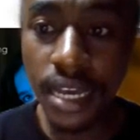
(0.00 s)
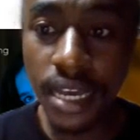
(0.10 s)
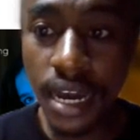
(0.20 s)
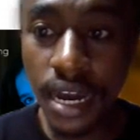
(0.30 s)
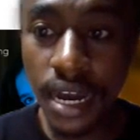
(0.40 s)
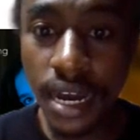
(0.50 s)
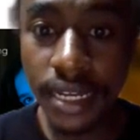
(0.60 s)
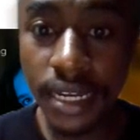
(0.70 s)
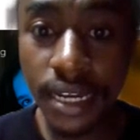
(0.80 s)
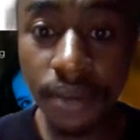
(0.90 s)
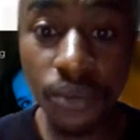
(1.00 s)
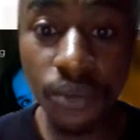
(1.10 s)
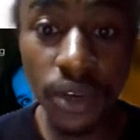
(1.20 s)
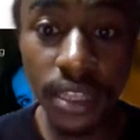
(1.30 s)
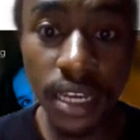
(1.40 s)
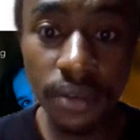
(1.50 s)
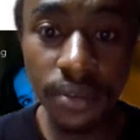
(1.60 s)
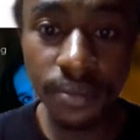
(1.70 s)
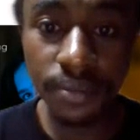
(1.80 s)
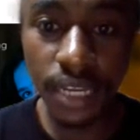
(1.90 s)
and avoid theft,
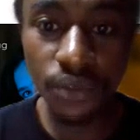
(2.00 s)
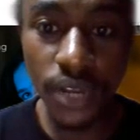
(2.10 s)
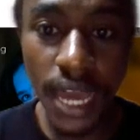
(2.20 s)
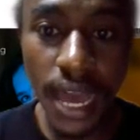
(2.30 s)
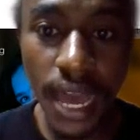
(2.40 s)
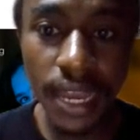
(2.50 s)
avoid hackers,